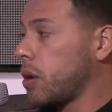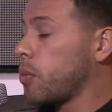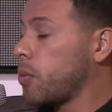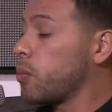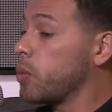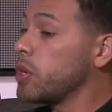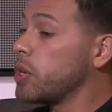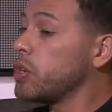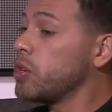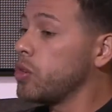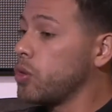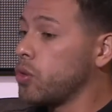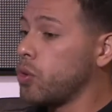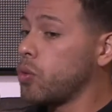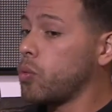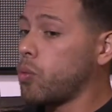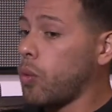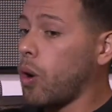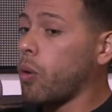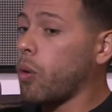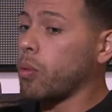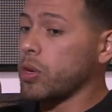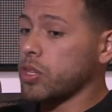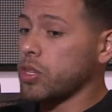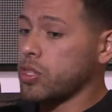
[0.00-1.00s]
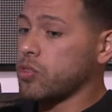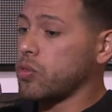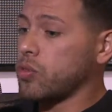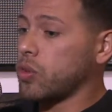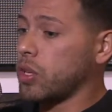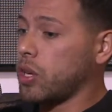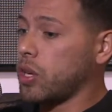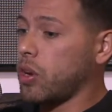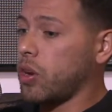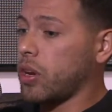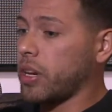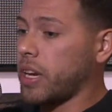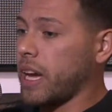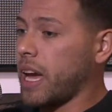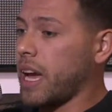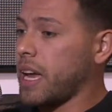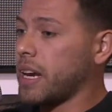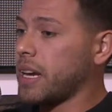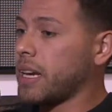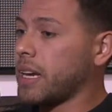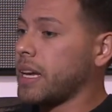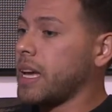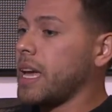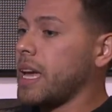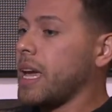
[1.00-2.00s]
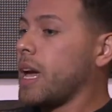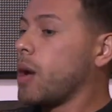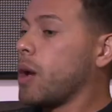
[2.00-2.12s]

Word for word: and we knew what was truly organic